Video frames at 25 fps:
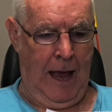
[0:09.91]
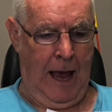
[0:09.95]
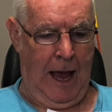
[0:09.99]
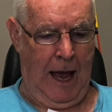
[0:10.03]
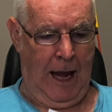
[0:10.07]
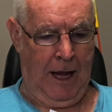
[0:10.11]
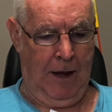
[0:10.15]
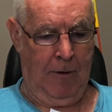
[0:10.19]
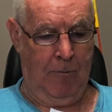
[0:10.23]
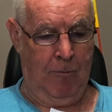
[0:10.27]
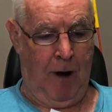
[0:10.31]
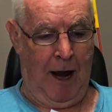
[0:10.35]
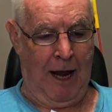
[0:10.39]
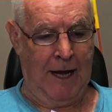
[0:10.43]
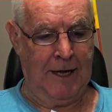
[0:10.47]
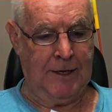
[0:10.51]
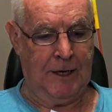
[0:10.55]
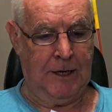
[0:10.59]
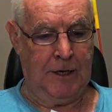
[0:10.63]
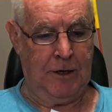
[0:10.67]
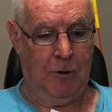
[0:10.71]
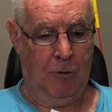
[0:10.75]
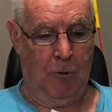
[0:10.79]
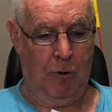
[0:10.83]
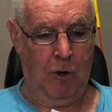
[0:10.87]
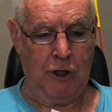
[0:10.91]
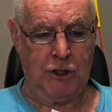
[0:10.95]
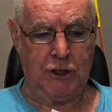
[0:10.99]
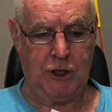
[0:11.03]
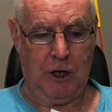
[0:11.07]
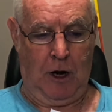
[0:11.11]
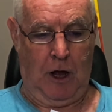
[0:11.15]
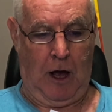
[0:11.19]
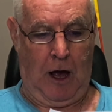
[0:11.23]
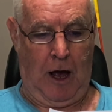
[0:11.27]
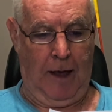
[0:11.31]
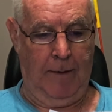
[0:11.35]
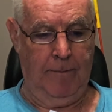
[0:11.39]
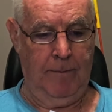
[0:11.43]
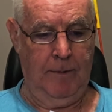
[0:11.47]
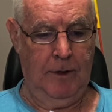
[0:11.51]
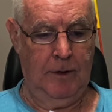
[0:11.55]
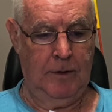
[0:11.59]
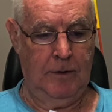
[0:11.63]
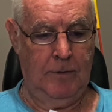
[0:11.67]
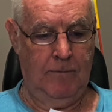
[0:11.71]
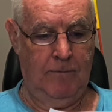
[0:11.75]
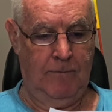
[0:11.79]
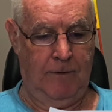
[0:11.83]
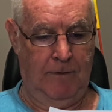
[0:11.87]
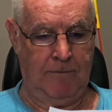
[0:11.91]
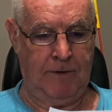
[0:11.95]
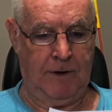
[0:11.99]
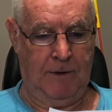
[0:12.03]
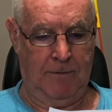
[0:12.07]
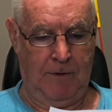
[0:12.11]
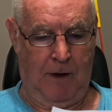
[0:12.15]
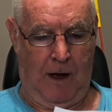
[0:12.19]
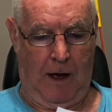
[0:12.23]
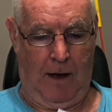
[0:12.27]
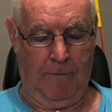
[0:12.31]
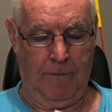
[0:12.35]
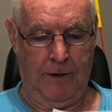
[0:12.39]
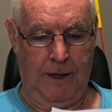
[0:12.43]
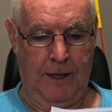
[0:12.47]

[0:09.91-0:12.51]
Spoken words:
and he reigned in Jerusalem 55